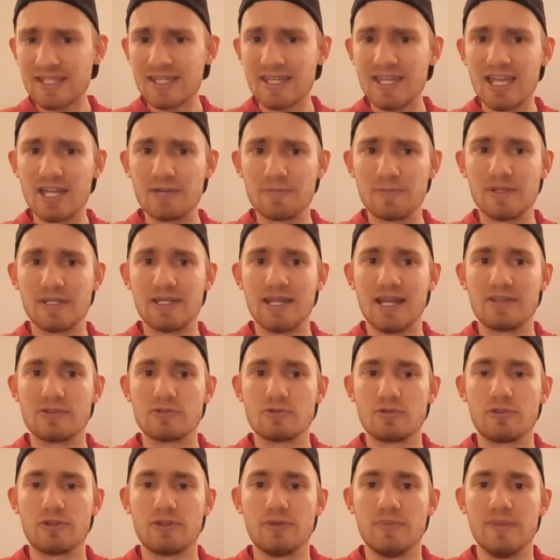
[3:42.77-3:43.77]
he has
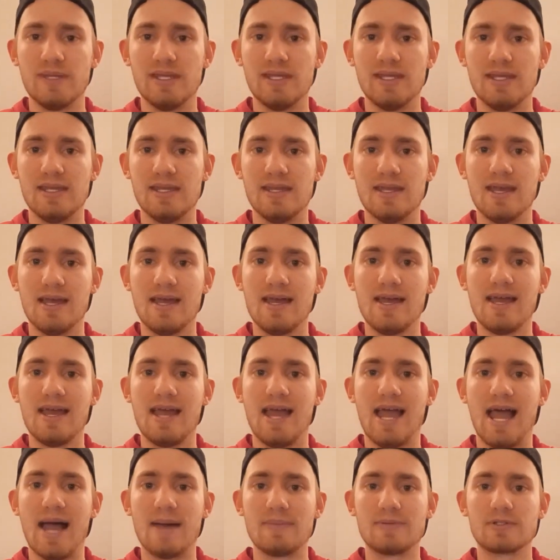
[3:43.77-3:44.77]
potential to be
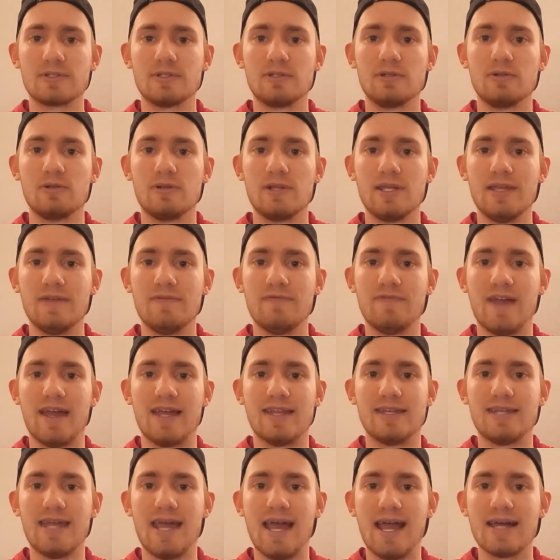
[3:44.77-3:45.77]
absolutely
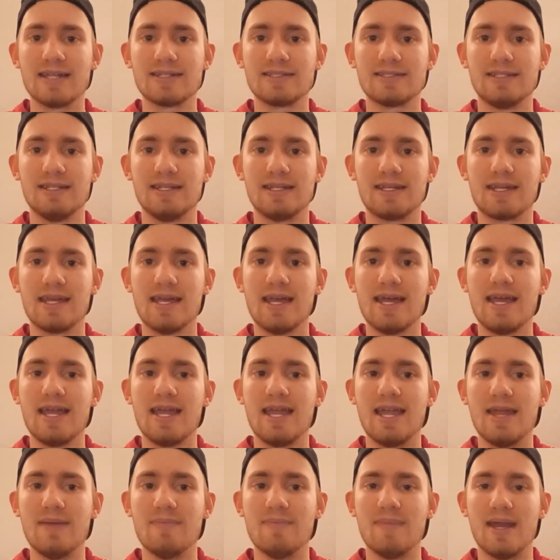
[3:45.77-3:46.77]
fantastic
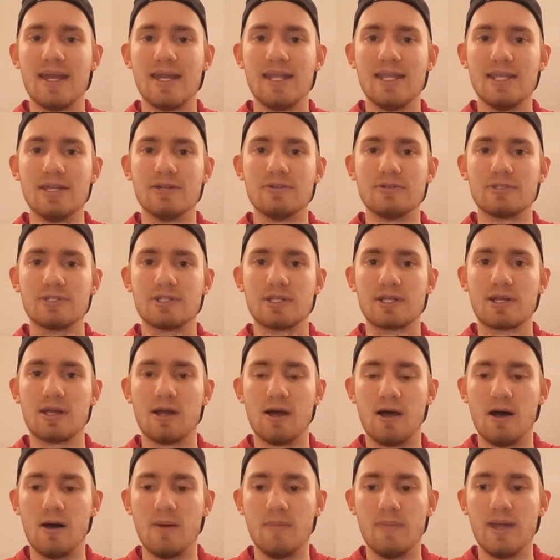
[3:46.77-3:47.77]
in many years to
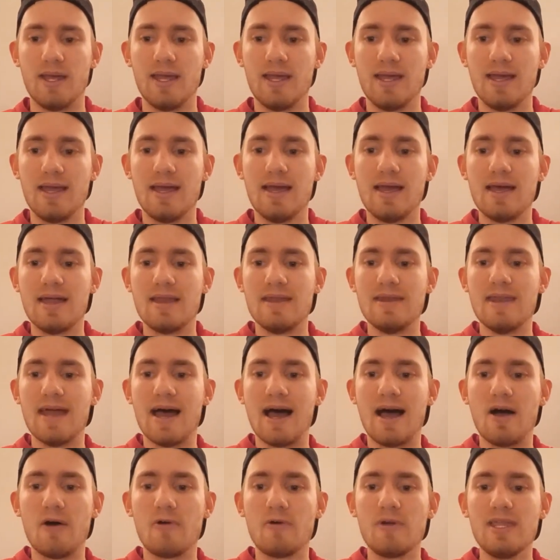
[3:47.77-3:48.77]
come.
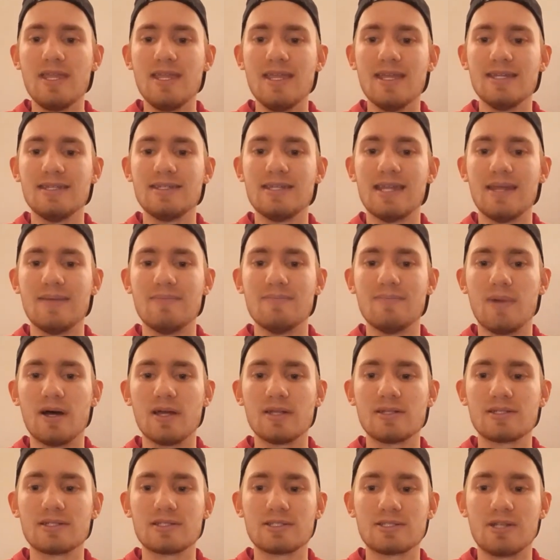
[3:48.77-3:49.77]
Now, he is a
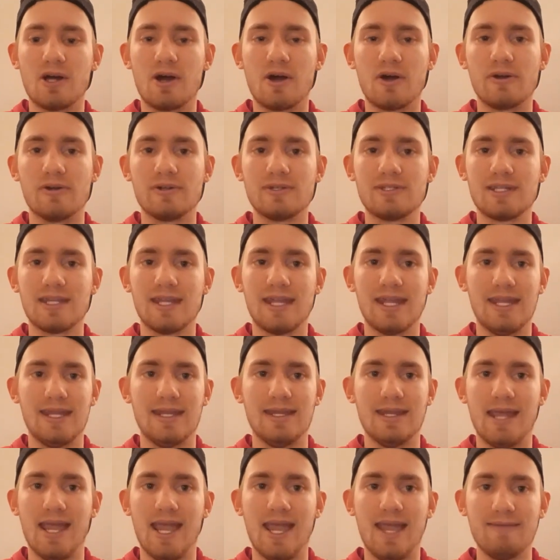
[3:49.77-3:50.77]
must start
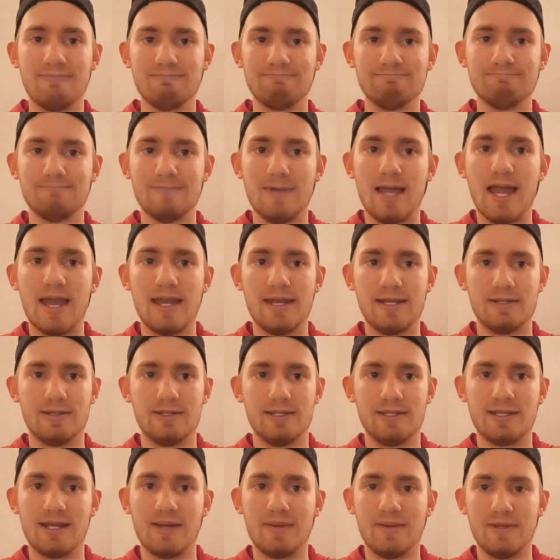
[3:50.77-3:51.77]
in any
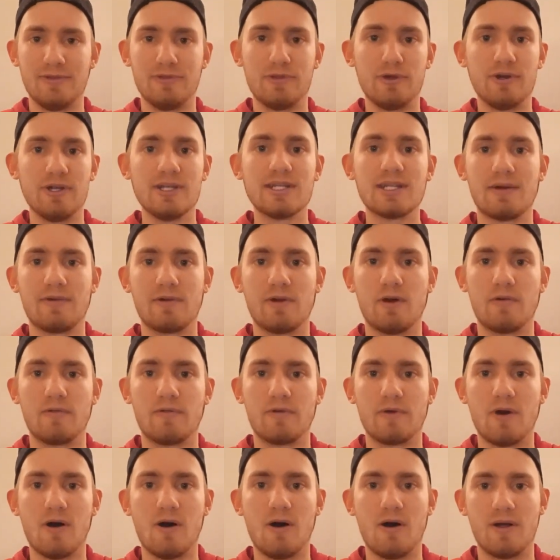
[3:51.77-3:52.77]
league. I mean, 37
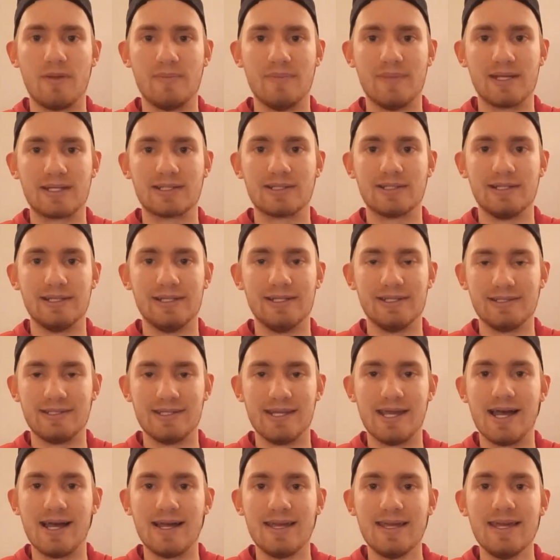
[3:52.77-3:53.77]
overall in mixed leagues.
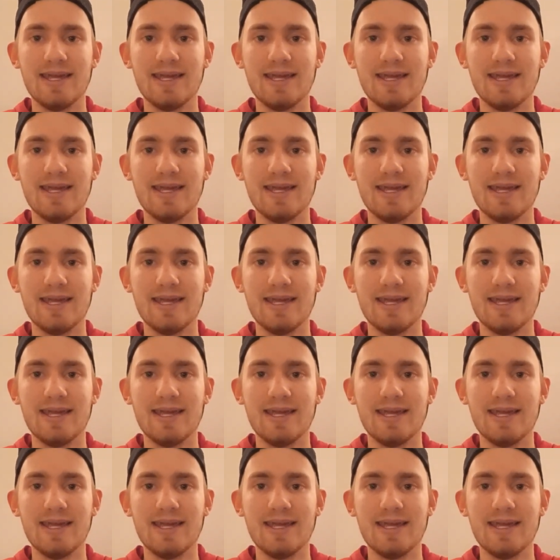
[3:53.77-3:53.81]
Yeah,